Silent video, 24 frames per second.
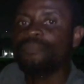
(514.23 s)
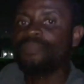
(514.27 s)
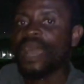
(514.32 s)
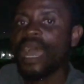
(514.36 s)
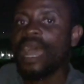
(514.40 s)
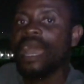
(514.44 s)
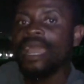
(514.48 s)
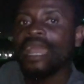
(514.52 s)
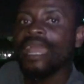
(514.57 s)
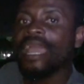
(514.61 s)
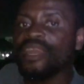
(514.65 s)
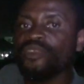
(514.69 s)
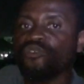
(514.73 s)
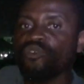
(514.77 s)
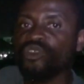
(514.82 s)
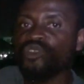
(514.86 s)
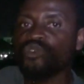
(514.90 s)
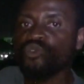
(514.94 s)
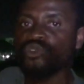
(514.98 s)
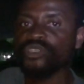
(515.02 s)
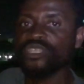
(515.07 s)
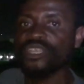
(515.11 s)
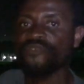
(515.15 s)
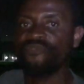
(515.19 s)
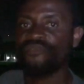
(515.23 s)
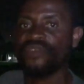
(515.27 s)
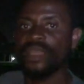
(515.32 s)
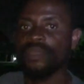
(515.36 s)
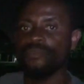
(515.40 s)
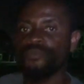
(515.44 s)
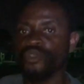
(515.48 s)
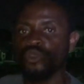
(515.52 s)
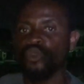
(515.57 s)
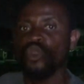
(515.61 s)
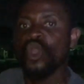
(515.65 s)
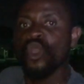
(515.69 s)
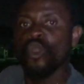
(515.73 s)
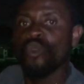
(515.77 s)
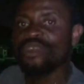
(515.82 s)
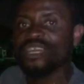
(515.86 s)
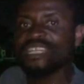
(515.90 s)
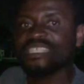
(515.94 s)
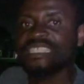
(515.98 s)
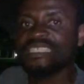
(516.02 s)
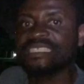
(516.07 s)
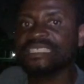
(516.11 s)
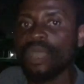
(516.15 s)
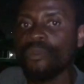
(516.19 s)
pa, and no one you find you. Only
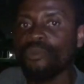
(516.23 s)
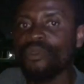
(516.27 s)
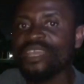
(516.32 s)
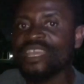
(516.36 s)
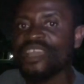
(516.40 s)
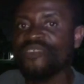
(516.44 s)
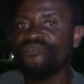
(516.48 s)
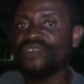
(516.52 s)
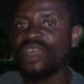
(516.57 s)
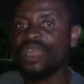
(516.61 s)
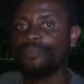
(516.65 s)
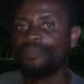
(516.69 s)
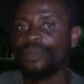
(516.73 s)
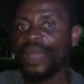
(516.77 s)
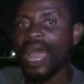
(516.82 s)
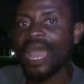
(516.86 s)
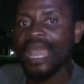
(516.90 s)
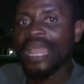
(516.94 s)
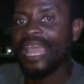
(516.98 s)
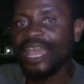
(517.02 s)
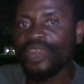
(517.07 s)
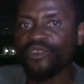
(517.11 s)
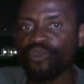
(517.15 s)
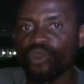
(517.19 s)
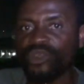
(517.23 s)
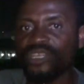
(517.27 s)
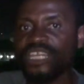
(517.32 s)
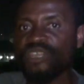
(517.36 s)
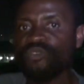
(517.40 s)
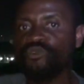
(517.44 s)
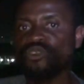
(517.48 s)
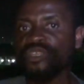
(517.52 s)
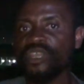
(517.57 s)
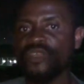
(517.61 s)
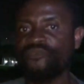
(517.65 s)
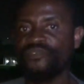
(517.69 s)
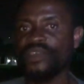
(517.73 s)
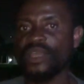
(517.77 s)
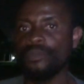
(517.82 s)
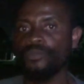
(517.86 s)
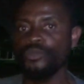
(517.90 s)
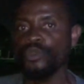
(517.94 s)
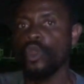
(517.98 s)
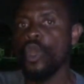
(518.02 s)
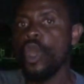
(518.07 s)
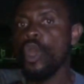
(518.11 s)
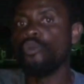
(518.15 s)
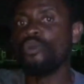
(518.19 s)
sister where you find pa, and no name when you find
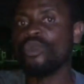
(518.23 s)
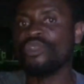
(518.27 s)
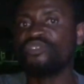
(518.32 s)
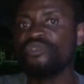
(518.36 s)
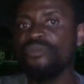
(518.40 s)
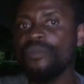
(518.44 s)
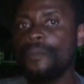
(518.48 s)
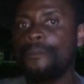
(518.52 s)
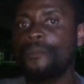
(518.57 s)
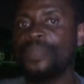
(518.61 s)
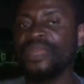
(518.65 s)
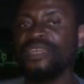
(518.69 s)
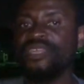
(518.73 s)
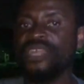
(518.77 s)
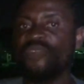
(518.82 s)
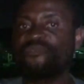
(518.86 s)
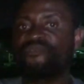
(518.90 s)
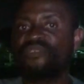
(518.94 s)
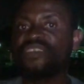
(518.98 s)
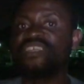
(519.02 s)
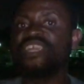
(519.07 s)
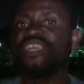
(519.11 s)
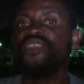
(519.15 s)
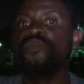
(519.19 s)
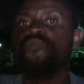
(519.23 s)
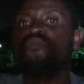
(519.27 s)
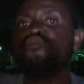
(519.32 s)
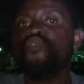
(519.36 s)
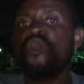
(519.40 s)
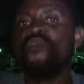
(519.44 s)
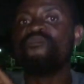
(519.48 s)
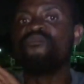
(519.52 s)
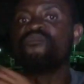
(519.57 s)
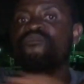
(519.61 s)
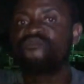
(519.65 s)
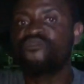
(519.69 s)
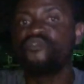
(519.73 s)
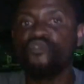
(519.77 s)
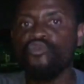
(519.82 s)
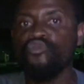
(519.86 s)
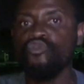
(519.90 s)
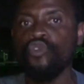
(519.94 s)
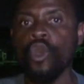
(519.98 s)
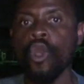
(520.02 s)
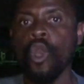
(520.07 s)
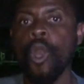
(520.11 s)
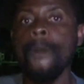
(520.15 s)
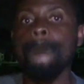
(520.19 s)
you. Where you pay your feet in the wolf fool
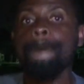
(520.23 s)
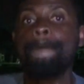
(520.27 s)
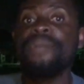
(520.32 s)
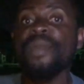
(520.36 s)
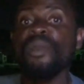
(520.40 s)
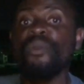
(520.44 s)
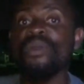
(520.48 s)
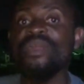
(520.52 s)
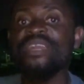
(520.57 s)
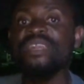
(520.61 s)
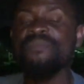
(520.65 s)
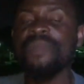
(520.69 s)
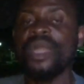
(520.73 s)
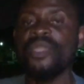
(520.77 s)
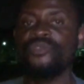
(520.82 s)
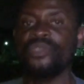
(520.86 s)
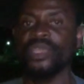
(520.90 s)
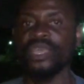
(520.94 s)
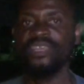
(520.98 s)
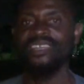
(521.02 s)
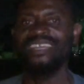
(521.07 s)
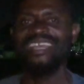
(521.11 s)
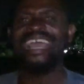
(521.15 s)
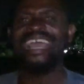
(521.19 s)
on Pewani Masha.